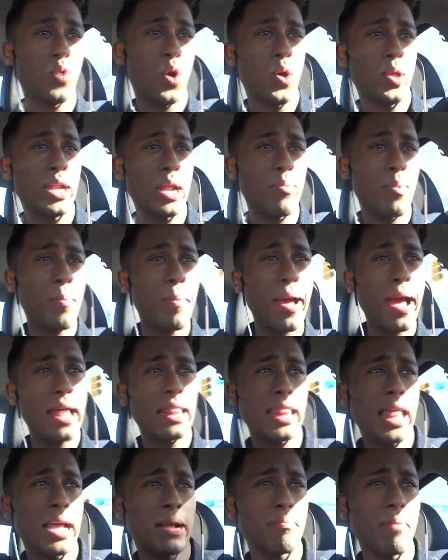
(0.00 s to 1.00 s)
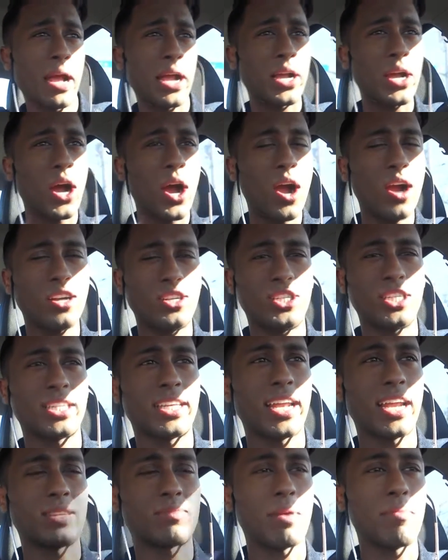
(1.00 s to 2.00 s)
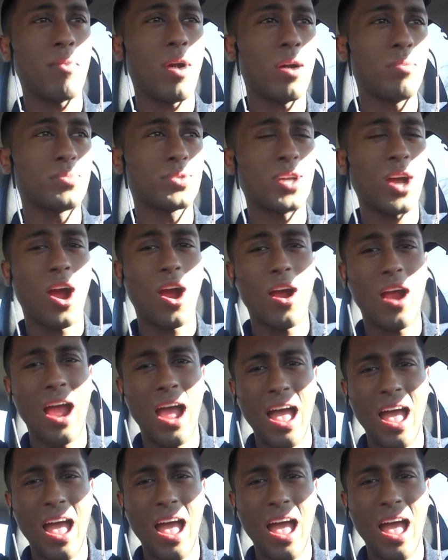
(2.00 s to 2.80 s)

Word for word: Rolling up in my like my car, just kidding, it's my mom's car.